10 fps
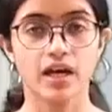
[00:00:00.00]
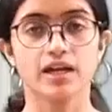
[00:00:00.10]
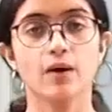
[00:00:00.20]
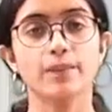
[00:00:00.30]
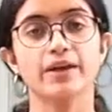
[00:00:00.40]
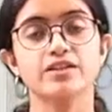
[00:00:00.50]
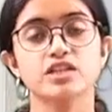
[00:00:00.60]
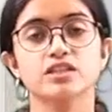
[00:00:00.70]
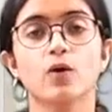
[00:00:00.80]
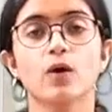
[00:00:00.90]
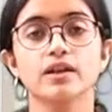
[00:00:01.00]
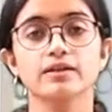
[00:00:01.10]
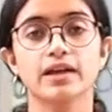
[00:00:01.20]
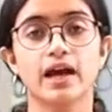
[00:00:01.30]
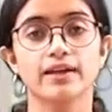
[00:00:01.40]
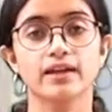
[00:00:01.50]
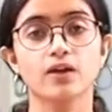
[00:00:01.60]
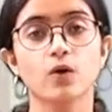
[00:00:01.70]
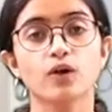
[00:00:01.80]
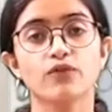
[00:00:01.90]
Now, patient's goal, another
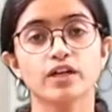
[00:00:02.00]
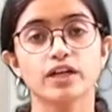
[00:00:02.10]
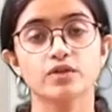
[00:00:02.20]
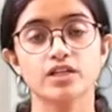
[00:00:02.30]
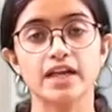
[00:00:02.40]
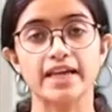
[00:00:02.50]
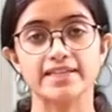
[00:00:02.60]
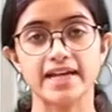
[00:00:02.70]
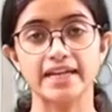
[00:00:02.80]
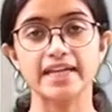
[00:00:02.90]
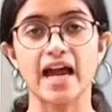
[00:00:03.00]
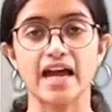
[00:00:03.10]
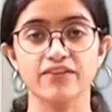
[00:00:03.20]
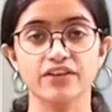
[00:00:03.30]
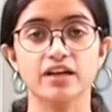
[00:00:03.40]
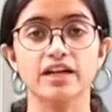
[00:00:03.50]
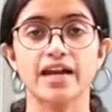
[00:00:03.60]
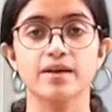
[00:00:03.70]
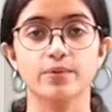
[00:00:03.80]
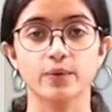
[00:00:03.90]
goal for reducing anxiety and fear
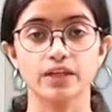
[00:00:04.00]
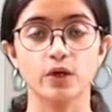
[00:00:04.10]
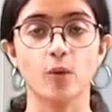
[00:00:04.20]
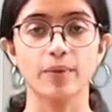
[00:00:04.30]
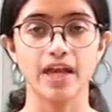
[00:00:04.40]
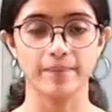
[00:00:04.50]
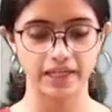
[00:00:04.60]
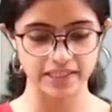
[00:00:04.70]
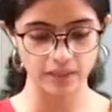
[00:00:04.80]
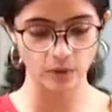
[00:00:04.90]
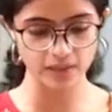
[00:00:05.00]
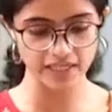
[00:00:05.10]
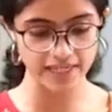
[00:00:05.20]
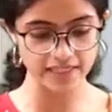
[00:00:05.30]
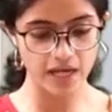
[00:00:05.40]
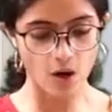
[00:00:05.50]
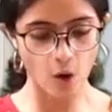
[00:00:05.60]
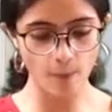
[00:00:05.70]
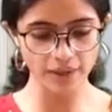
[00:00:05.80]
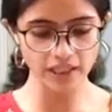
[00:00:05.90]
and improving the coping ability goes as
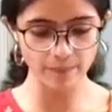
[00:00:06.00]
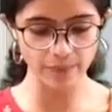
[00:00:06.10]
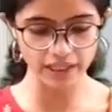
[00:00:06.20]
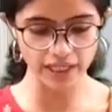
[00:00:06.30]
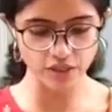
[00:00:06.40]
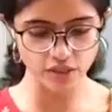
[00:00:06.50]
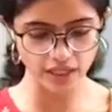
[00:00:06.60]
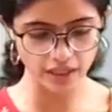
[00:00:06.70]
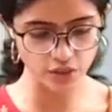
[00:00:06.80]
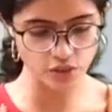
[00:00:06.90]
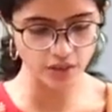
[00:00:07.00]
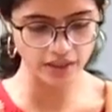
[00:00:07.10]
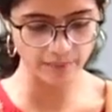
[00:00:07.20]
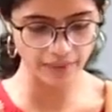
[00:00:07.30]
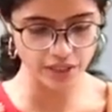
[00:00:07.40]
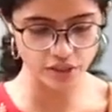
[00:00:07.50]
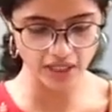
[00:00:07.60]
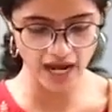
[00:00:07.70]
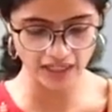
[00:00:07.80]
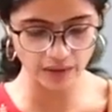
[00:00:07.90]
open communication and assuring the patient
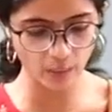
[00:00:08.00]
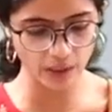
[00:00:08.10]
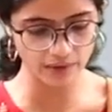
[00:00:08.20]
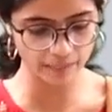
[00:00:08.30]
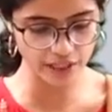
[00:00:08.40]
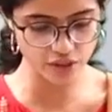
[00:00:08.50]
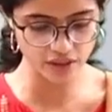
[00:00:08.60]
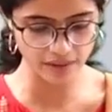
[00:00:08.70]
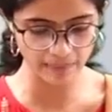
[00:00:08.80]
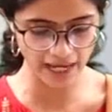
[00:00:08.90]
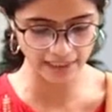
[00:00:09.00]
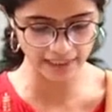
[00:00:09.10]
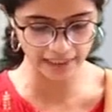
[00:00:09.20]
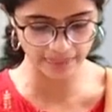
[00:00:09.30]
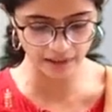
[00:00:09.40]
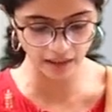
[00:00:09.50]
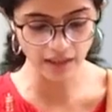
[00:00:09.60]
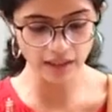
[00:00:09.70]
and involving patient in planning in the